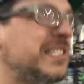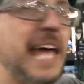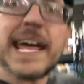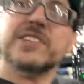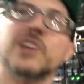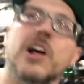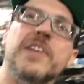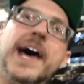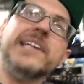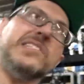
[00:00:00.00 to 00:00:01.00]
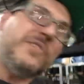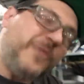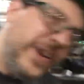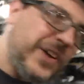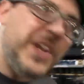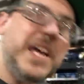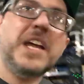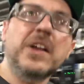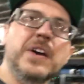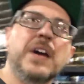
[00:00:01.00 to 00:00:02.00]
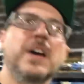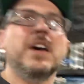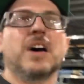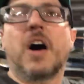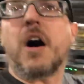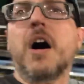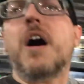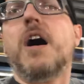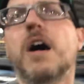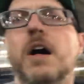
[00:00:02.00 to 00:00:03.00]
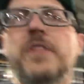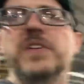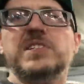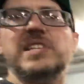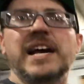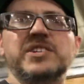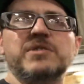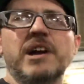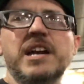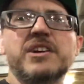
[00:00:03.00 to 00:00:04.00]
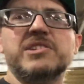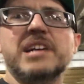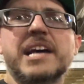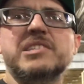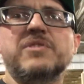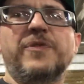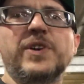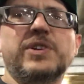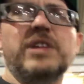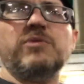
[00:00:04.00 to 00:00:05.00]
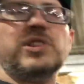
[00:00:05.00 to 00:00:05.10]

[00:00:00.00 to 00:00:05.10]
that is all nice and filled in, all this section right here is nice and filled in with